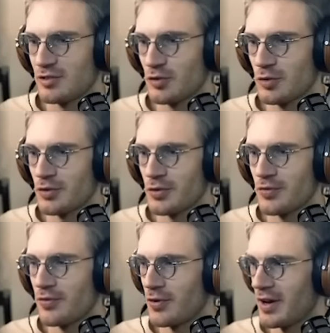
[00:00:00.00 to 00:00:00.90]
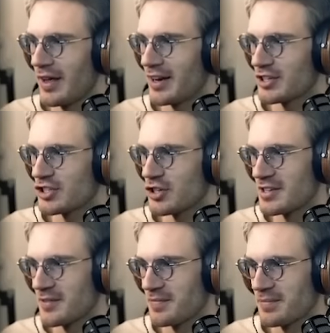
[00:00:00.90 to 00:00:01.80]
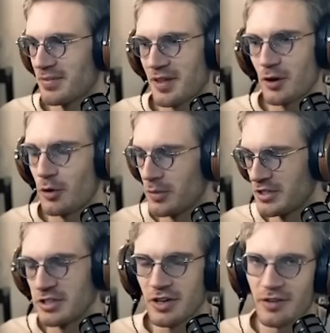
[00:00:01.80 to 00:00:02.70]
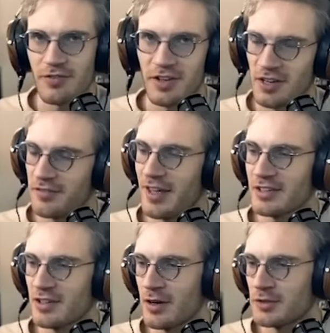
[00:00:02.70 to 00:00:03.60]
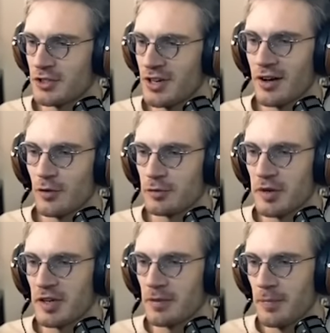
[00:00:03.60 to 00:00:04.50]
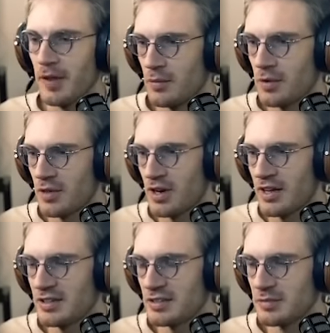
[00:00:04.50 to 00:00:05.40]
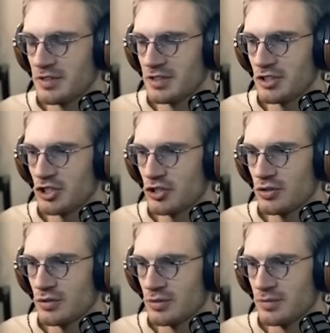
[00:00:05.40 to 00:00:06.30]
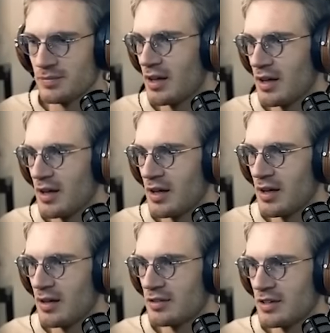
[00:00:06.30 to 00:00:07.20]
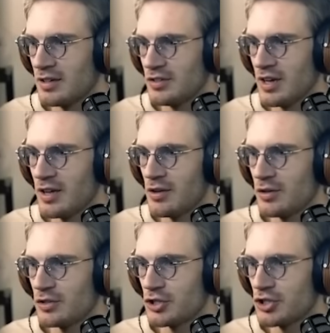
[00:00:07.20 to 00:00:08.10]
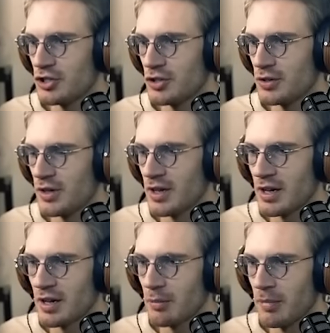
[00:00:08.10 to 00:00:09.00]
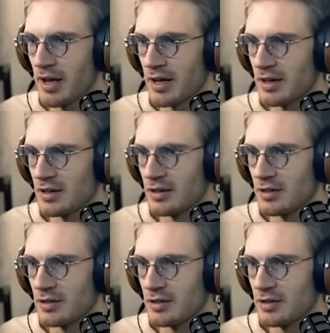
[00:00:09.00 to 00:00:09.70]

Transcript: Zool grew 4 legs. Always look at feet. If that's an option, I always pick it. One of the legs is missing a shoe. So I need to get you your shoe and then I'll come back and